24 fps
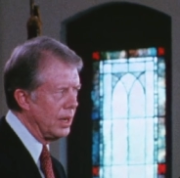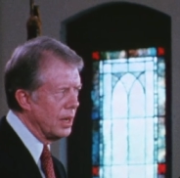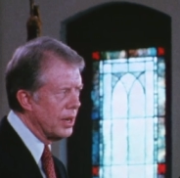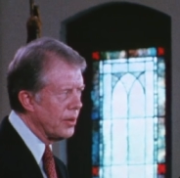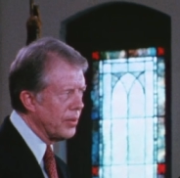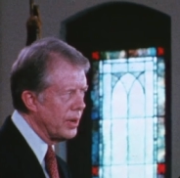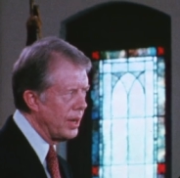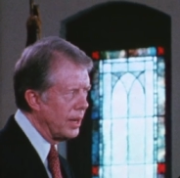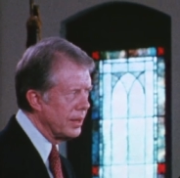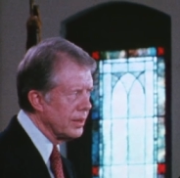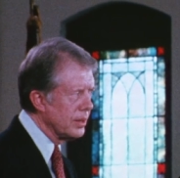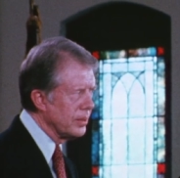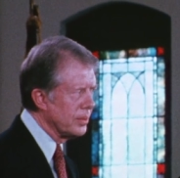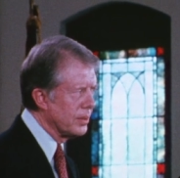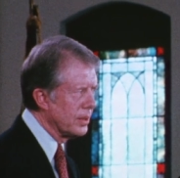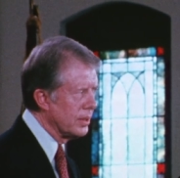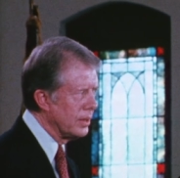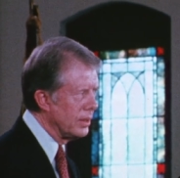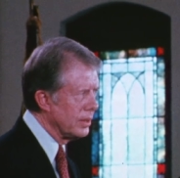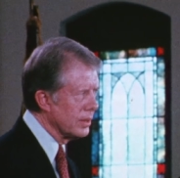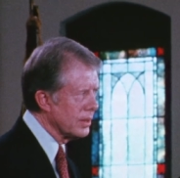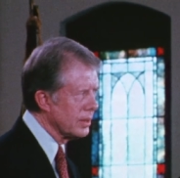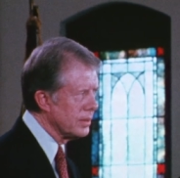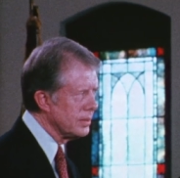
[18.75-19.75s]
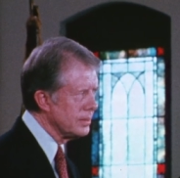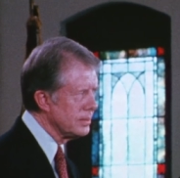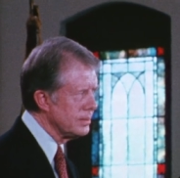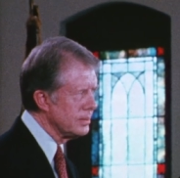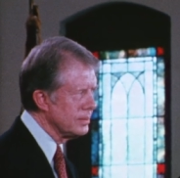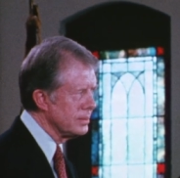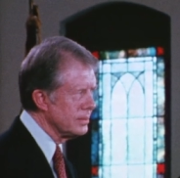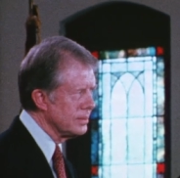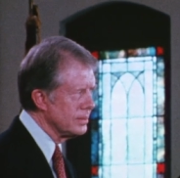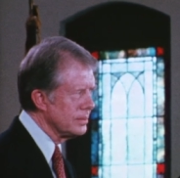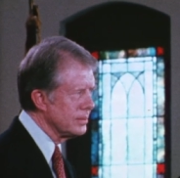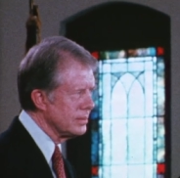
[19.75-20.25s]
all around the world
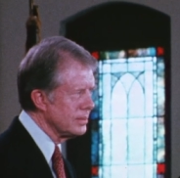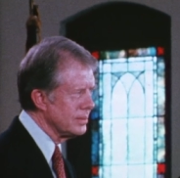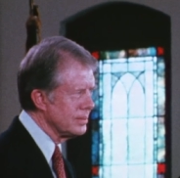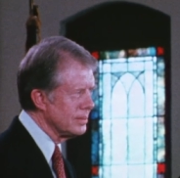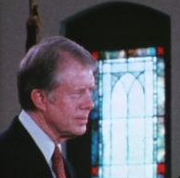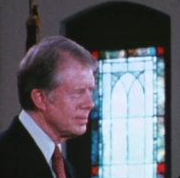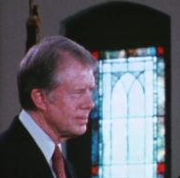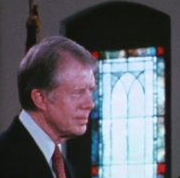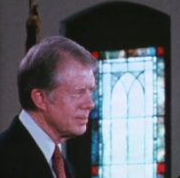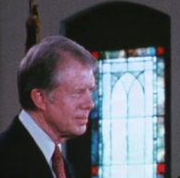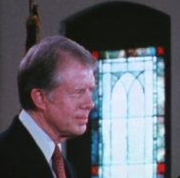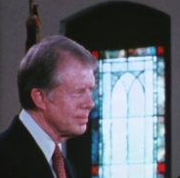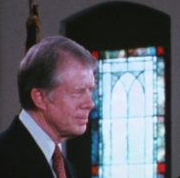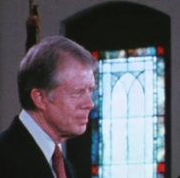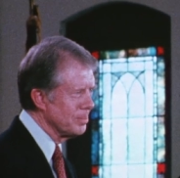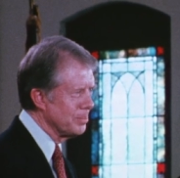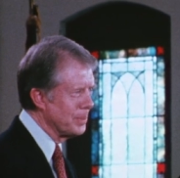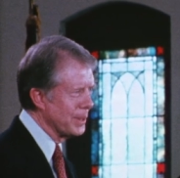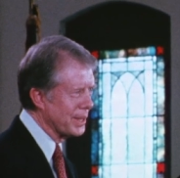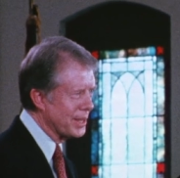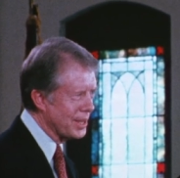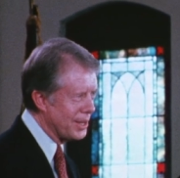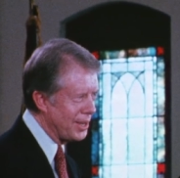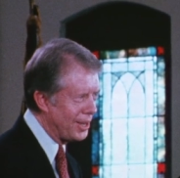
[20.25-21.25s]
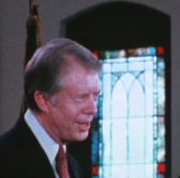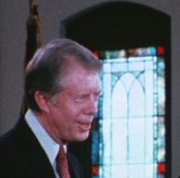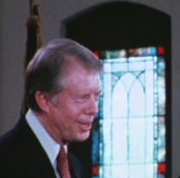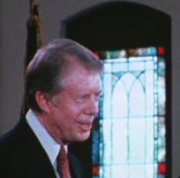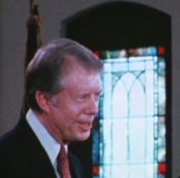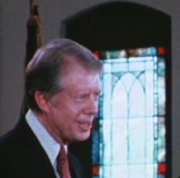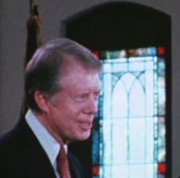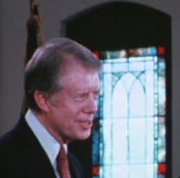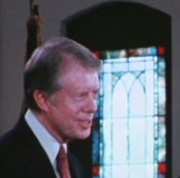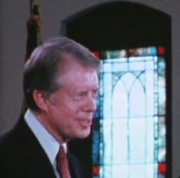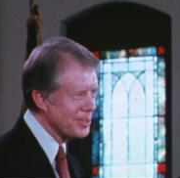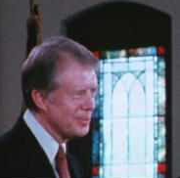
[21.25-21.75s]

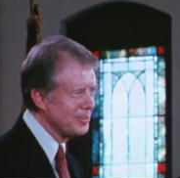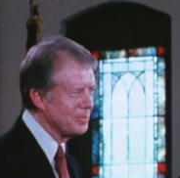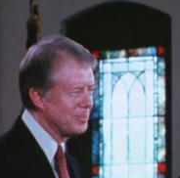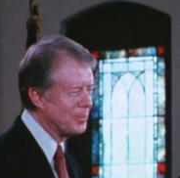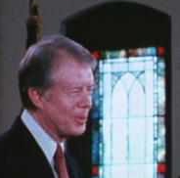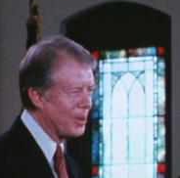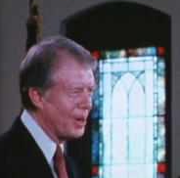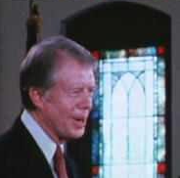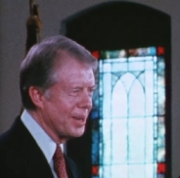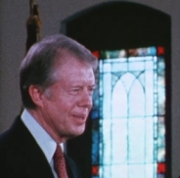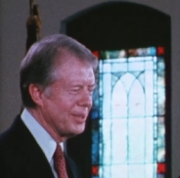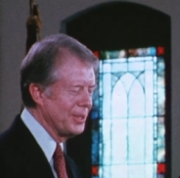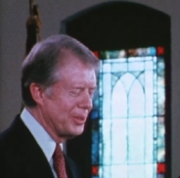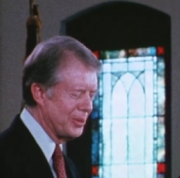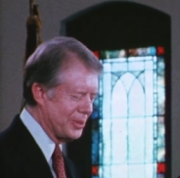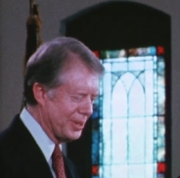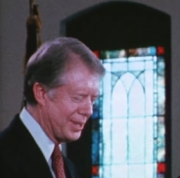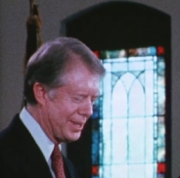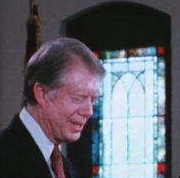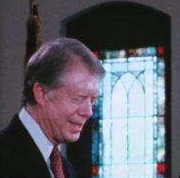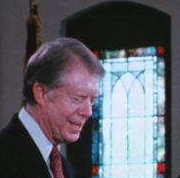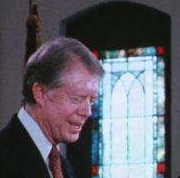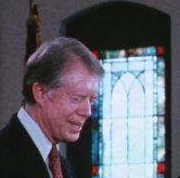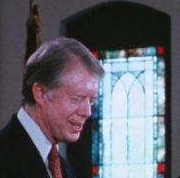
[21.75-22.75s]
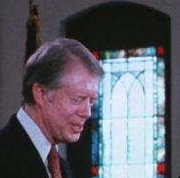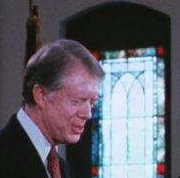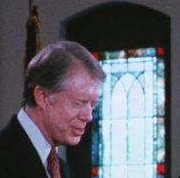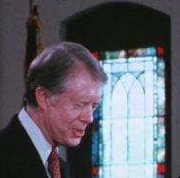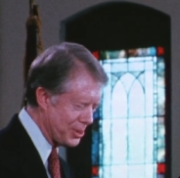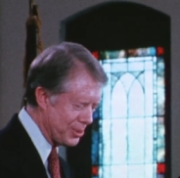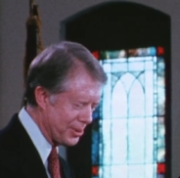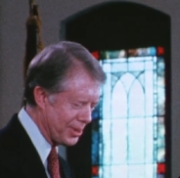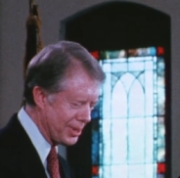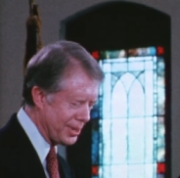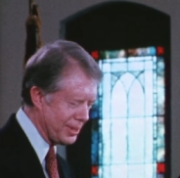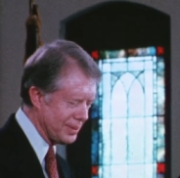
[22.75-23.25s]
because Martin Luther King,
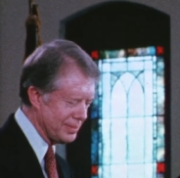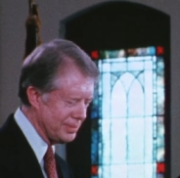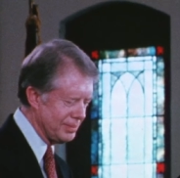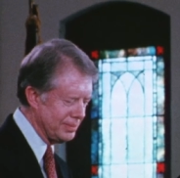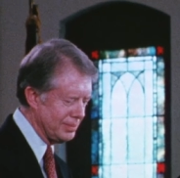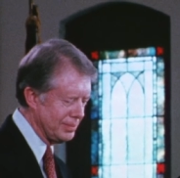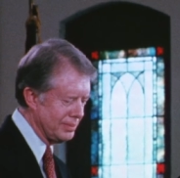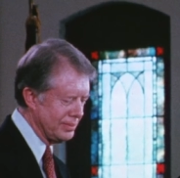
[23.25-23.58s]
Junior